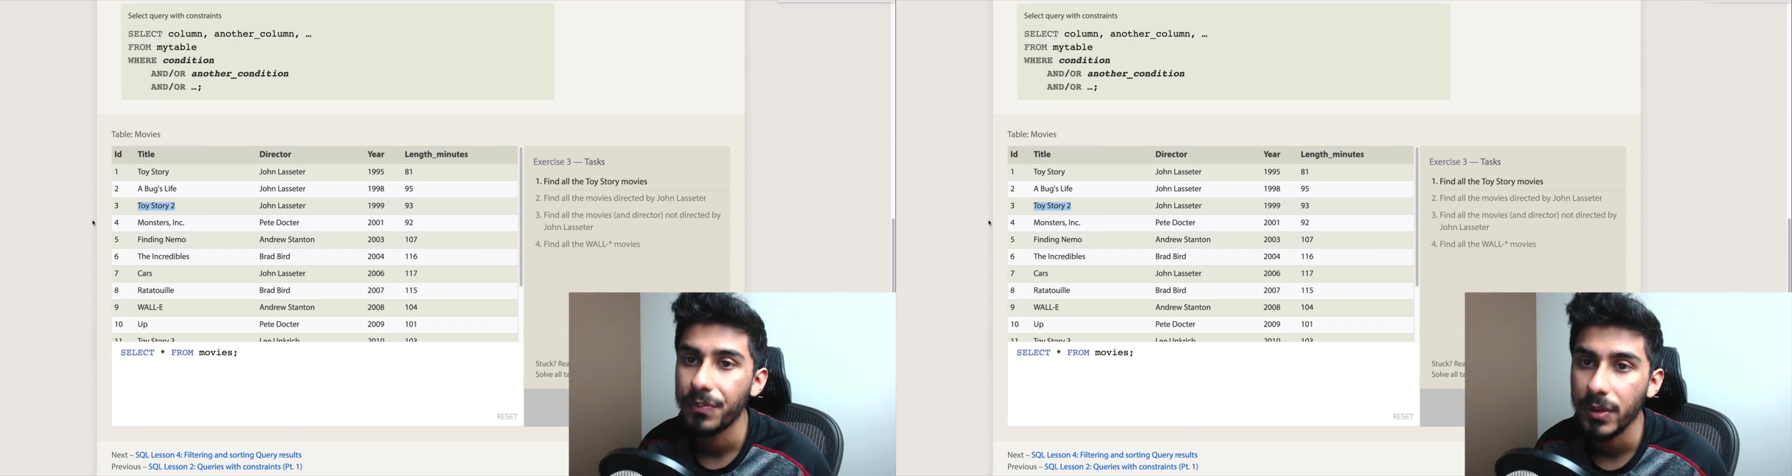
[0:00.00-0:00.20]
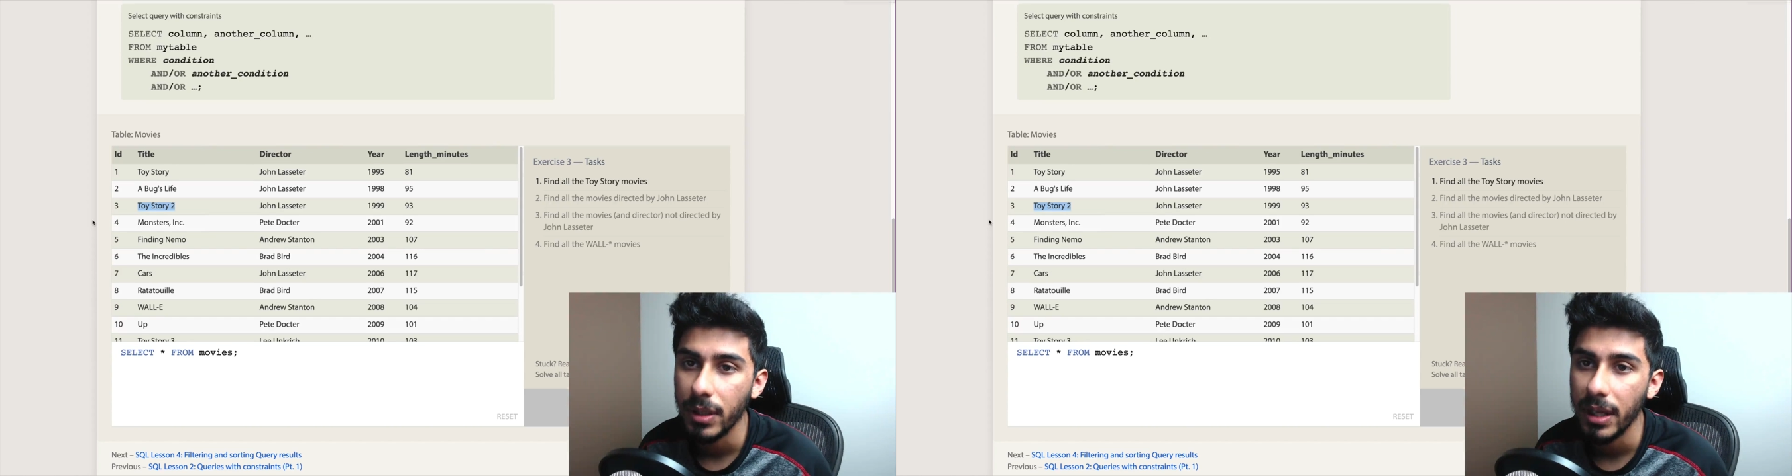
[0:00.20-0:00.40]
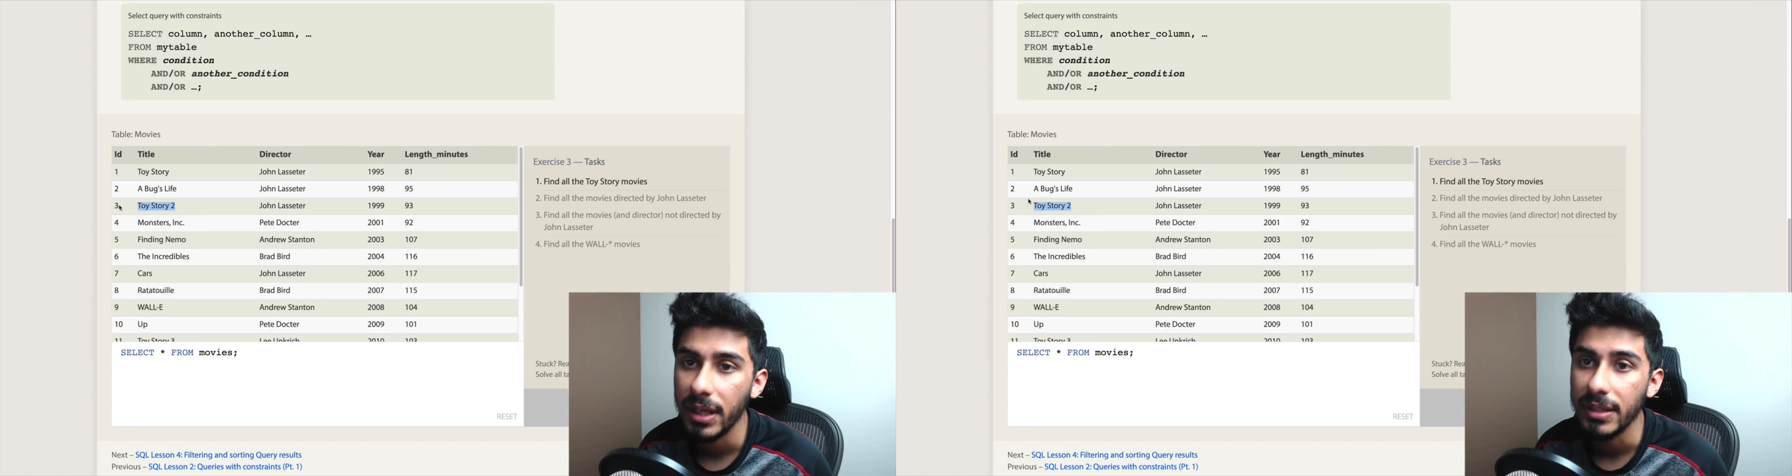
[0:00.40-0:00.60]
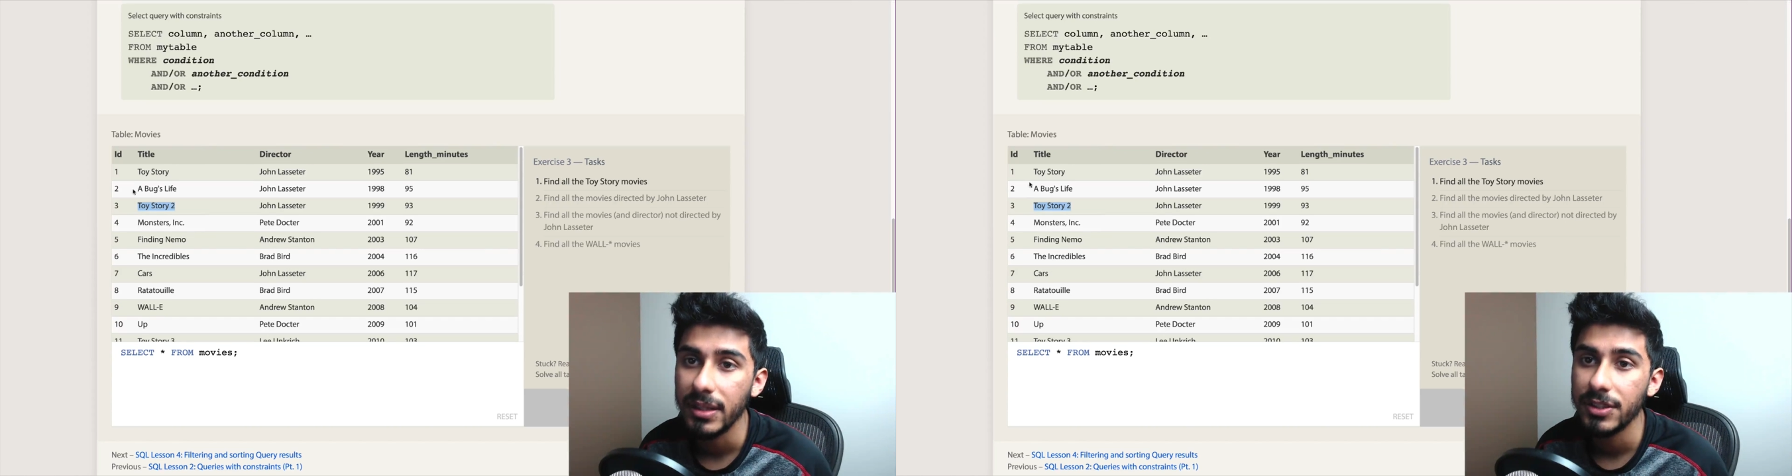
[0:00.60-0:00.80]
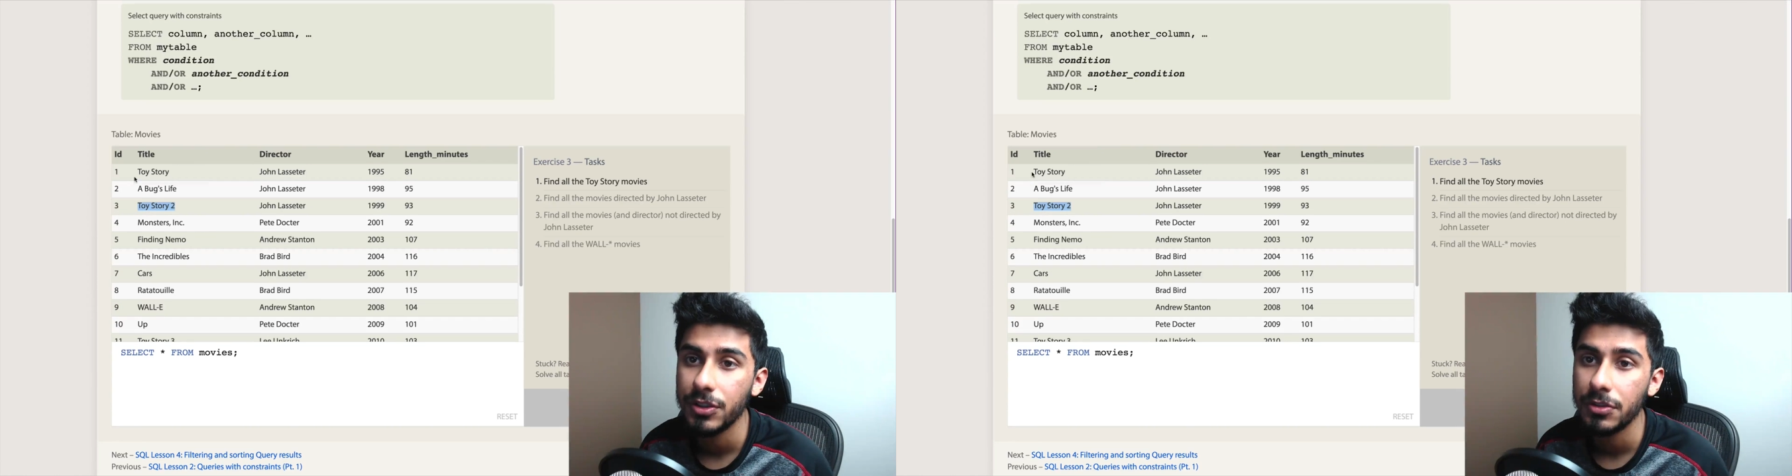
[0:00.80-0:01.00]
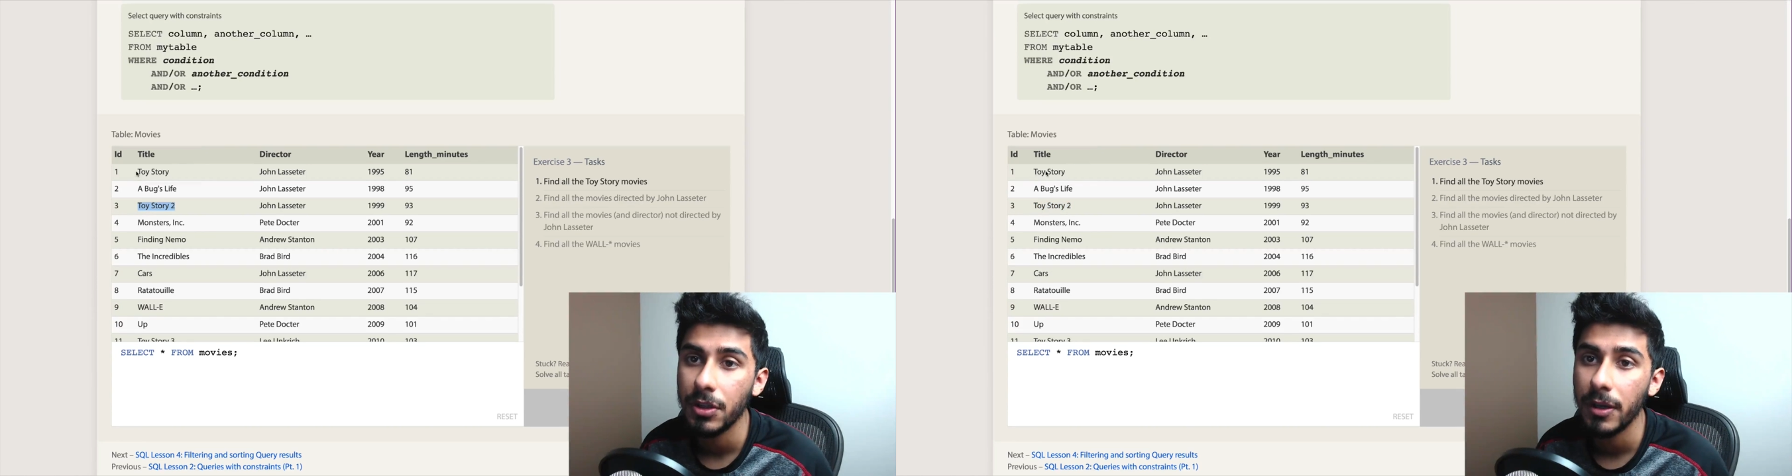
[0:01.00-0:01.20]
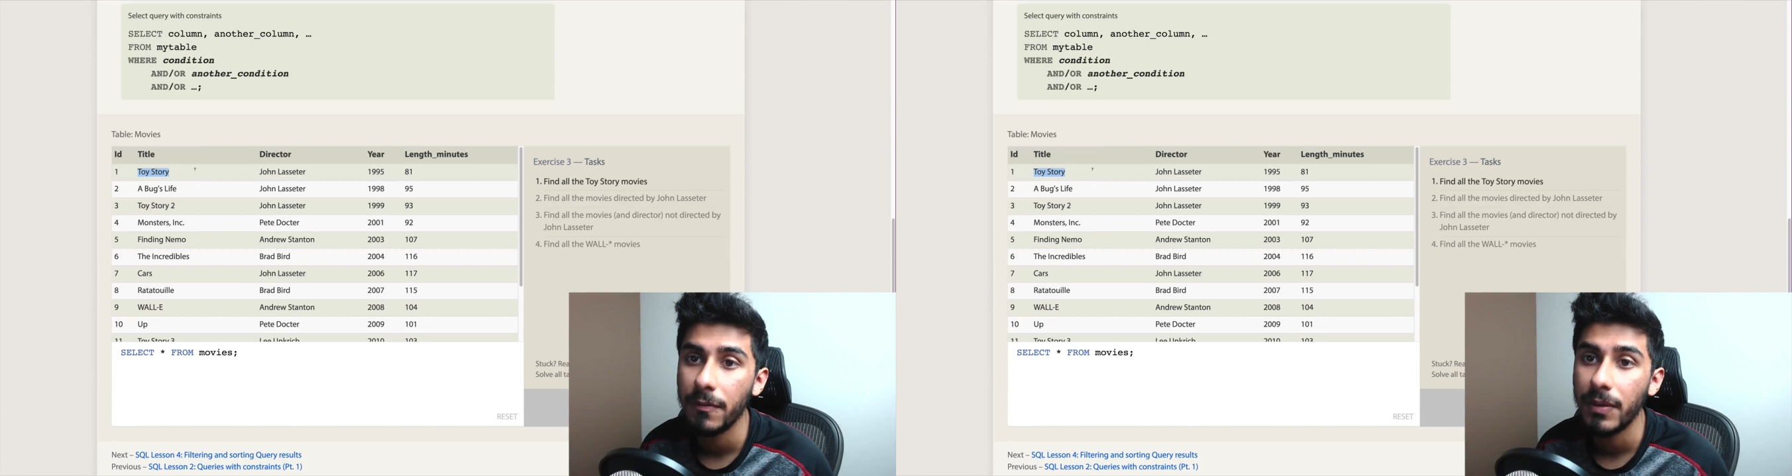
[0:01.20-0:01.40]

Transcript: Okay, and let's try to